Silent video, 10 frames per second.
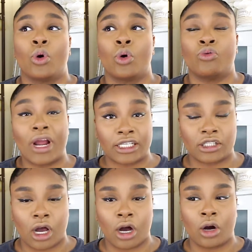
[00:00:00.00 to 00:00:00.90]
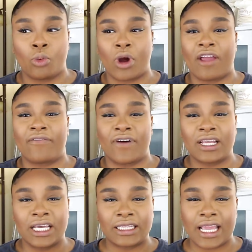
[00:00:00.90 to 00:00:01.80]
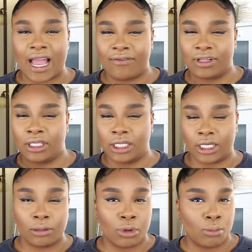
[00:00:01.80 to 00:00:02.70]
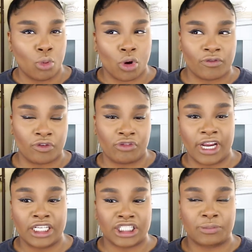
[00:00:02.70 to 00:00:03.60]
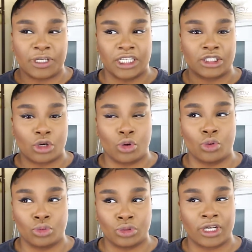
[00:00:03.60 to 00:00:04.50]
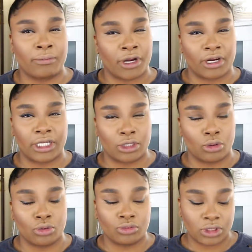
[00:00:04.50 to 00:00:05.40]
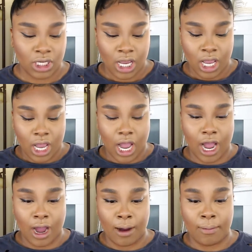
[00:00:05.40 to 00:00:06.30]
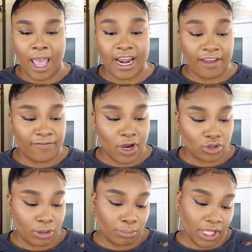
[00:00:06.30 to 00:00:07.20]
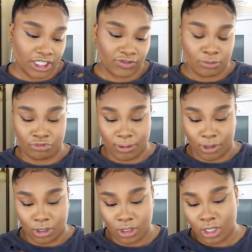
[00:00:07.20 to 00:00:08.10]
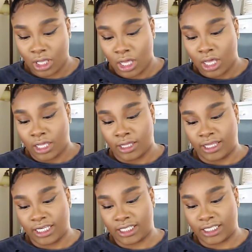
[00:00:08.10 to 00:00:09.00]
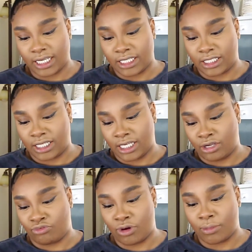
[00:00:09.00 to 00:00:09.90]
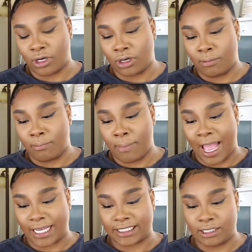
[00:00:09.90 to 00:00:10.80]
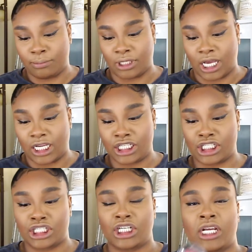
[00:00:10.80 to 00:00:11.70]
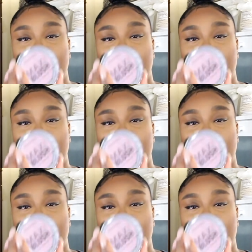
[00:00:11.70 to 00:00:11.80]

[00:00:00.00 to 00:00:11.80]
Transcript: Rexall, where I find like they have a little bit more of a range just because they're American owned. And I found a blush from Rimmel. This is the Rimmel Maxi Blush